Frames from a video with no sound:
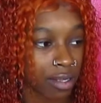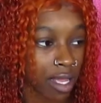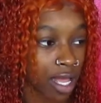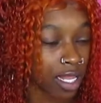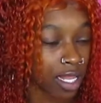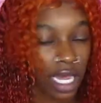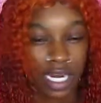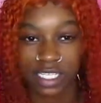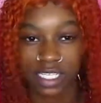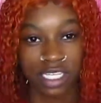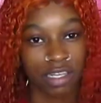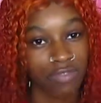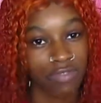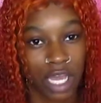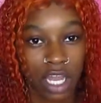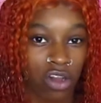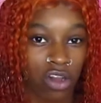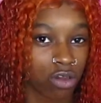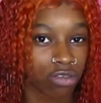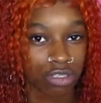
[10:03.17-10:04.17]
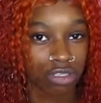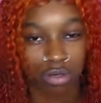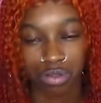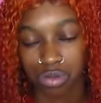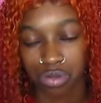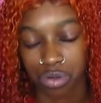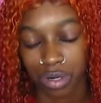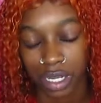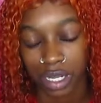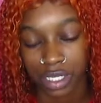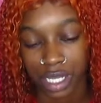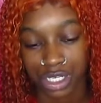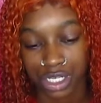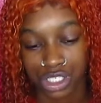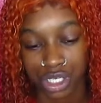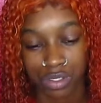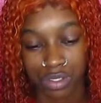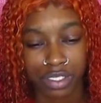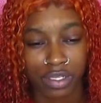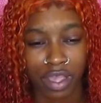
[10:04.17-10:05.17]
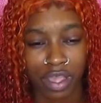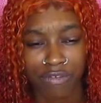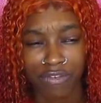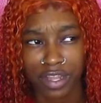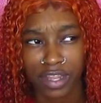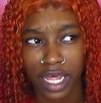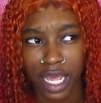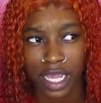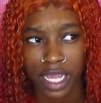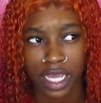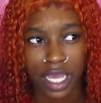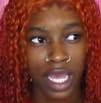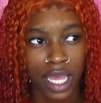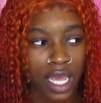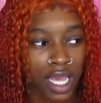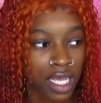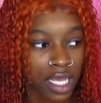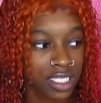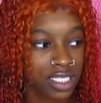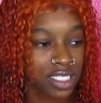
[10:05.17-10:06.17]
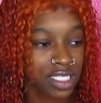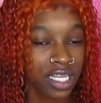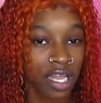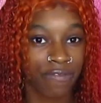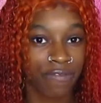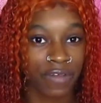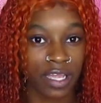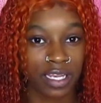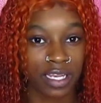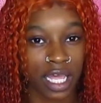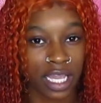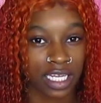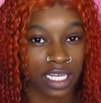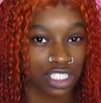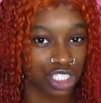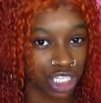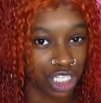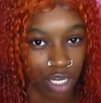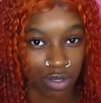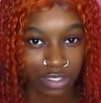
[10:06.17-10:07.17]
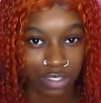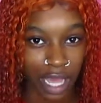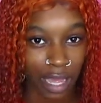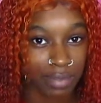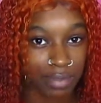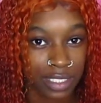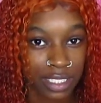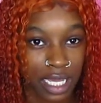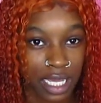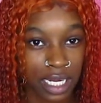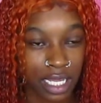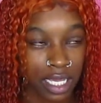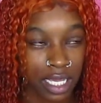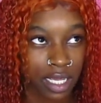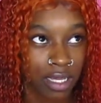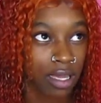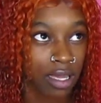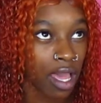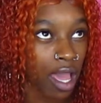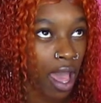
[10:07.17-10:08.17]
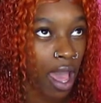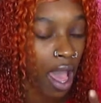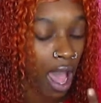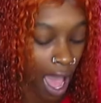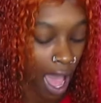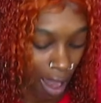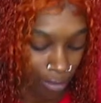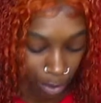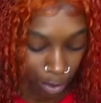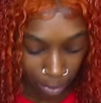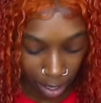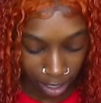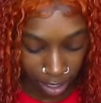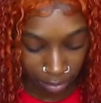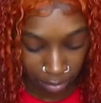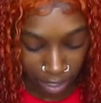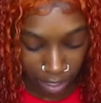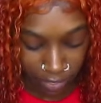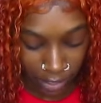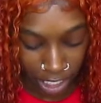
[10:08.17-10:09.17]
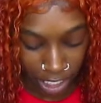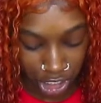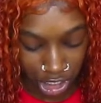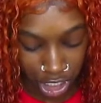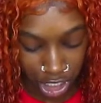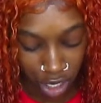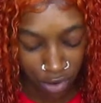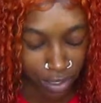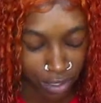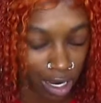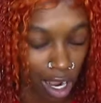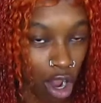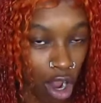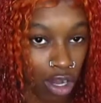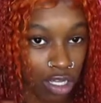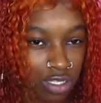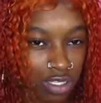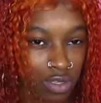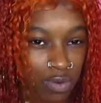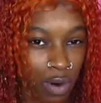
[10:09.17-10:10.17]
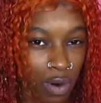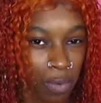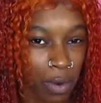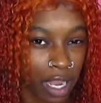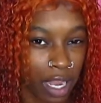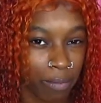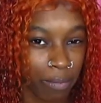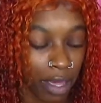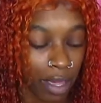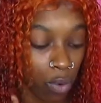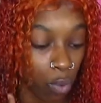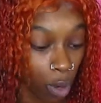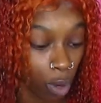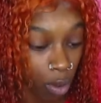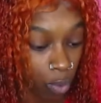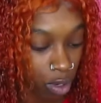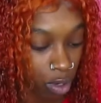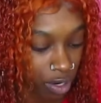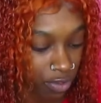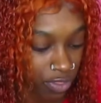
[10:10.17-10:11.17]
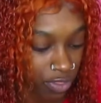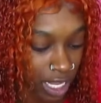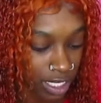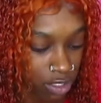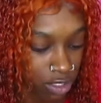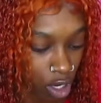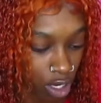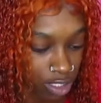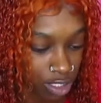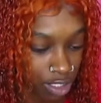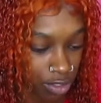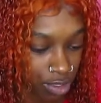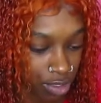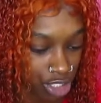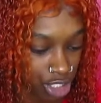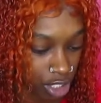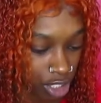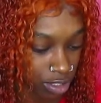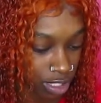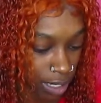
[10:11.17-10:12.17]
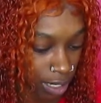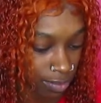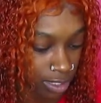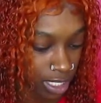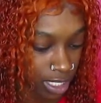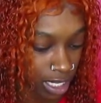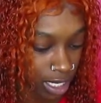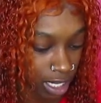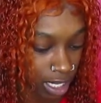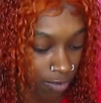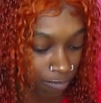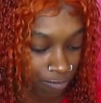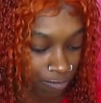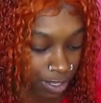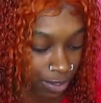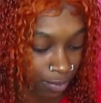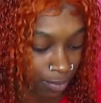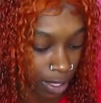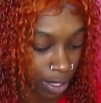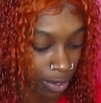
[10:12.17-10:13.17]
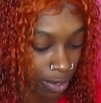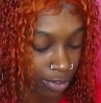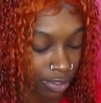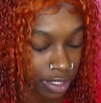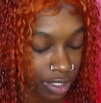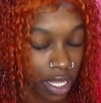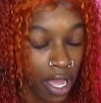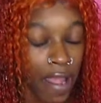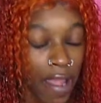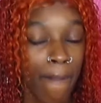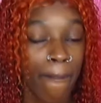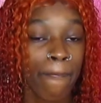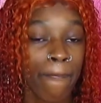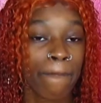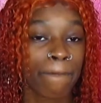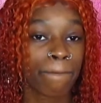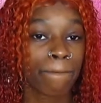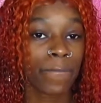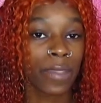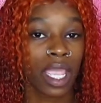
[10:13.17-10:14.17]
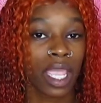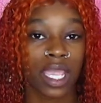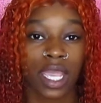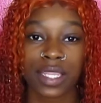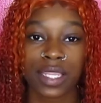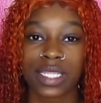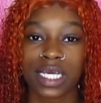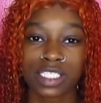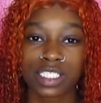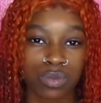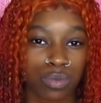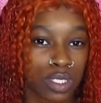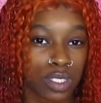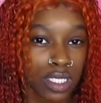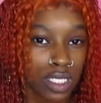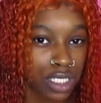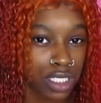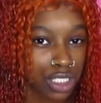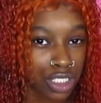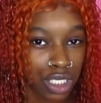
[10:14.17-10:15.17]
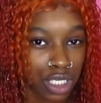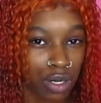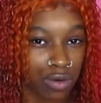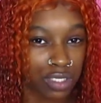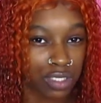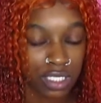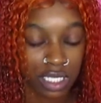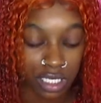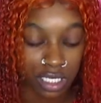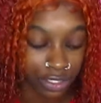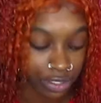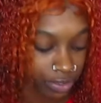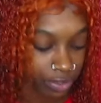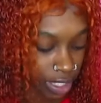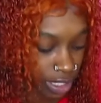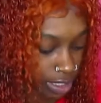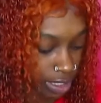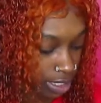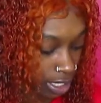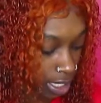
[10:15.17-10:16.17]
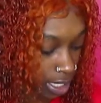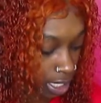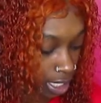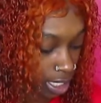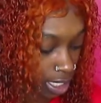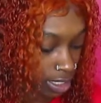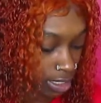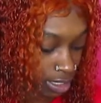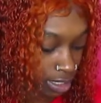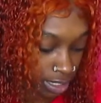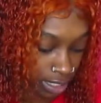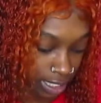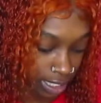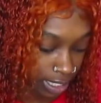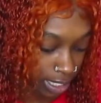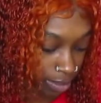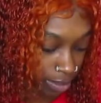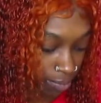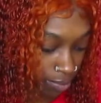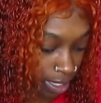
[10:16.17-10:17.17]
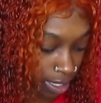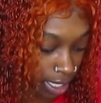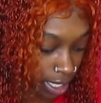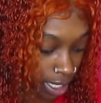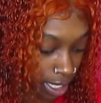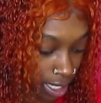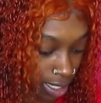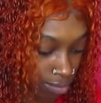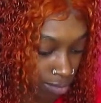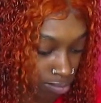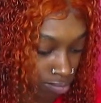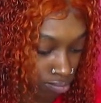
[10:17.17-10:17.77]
a lot of stuff that goes on throughout that show. So y'all feel like stuff in, like, a jail type setting, I would recommend that show. And I also will recommend Wentworth. That's also a jail type setting, females, And that's a really good show. It's interesting, it's deep, and